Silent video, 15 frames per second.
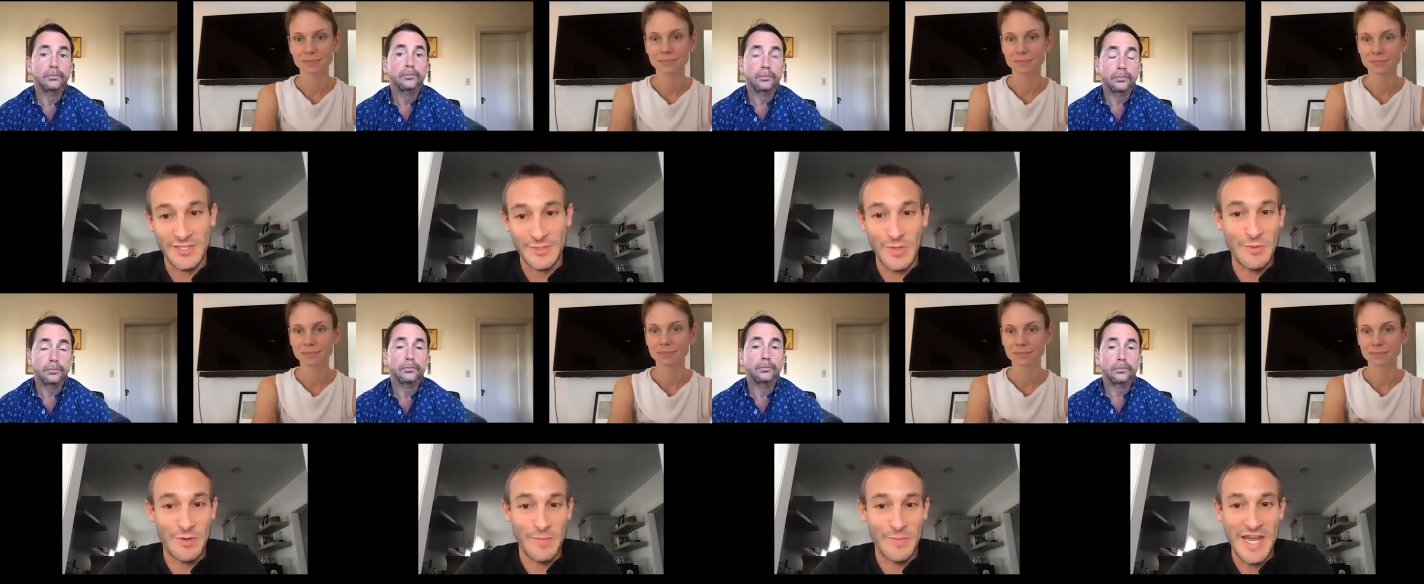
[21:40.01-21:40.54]
Speaker 1: We
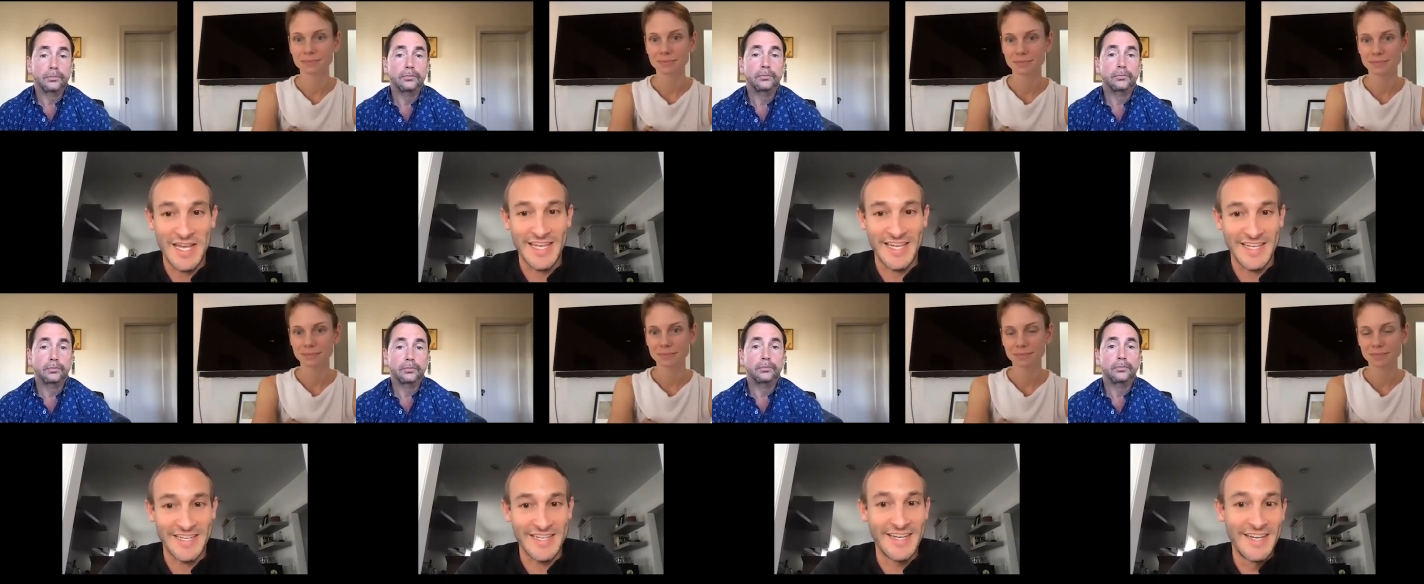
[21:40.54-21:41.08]
were
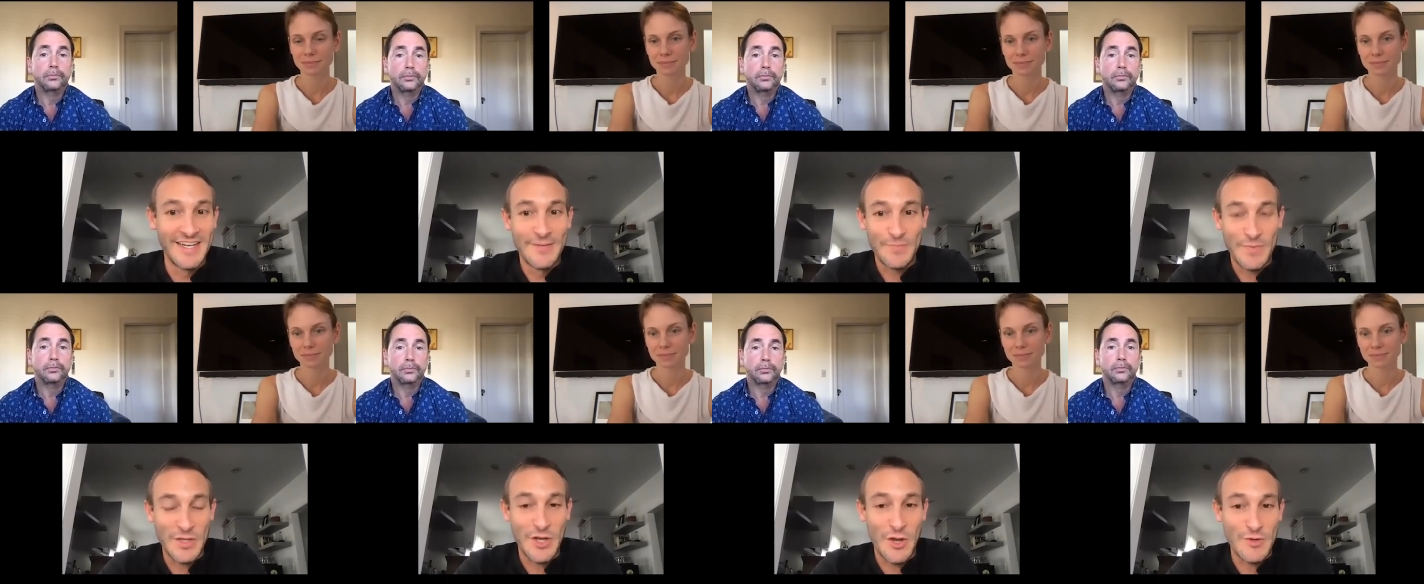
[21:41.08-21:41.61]
making,
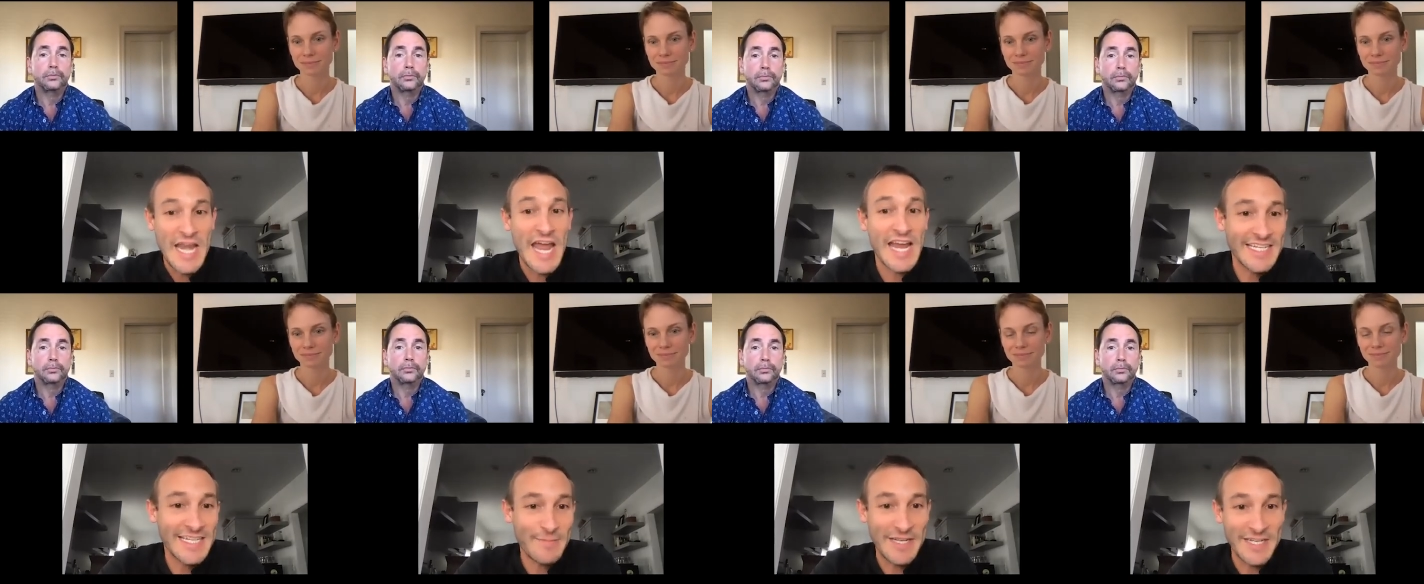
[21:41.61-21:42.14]
you know,
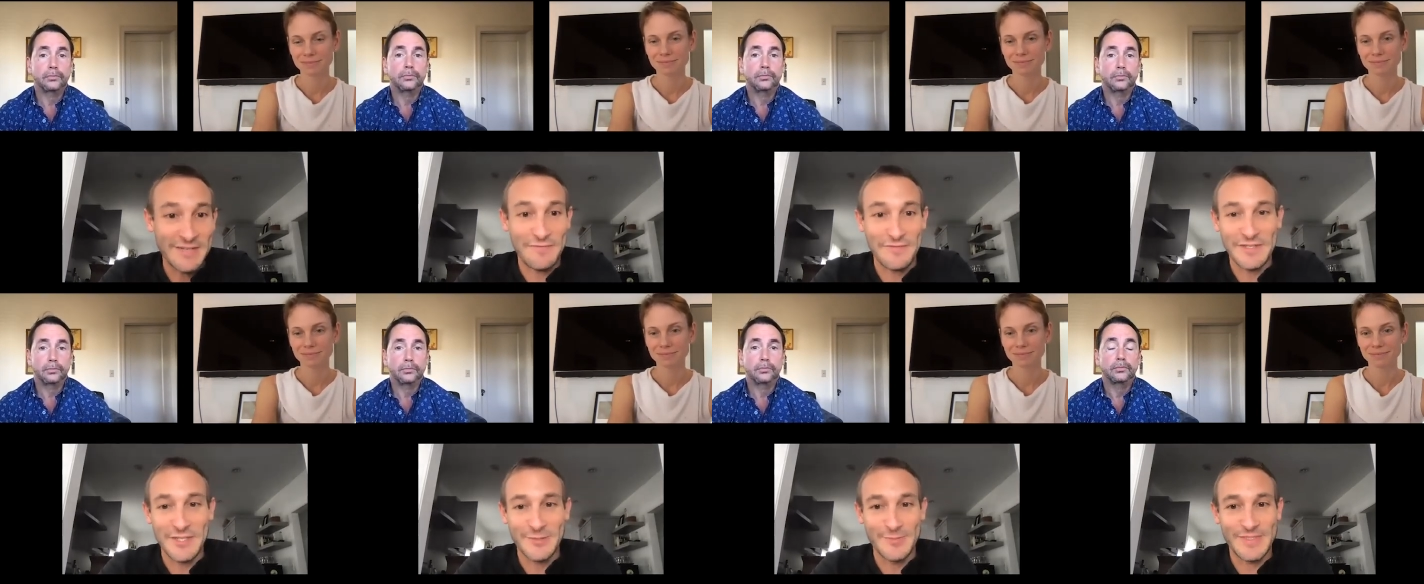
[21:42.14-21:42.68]
90 minute
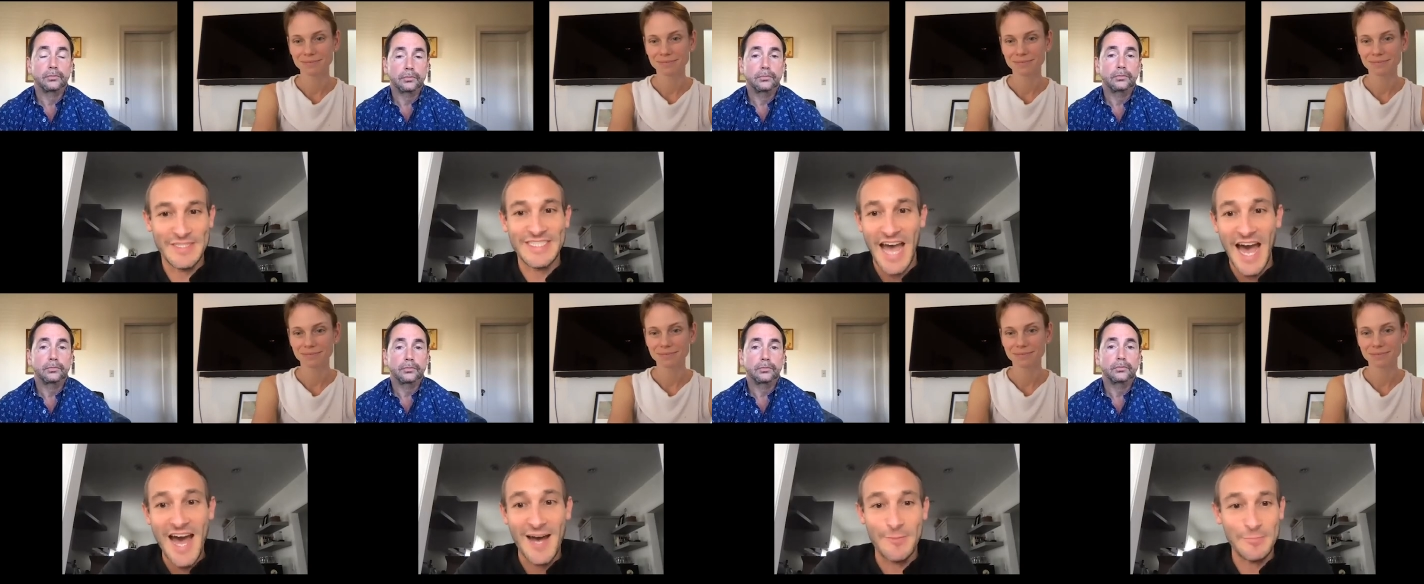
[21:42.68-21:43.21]
films
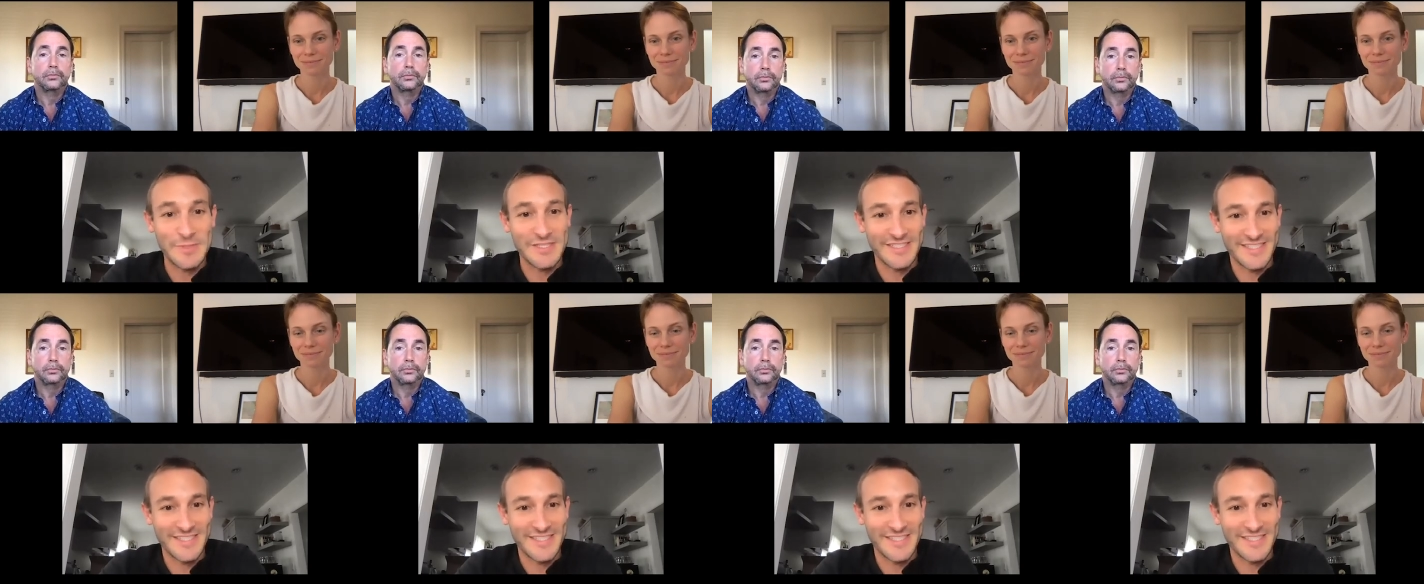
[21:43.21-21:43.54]
tops.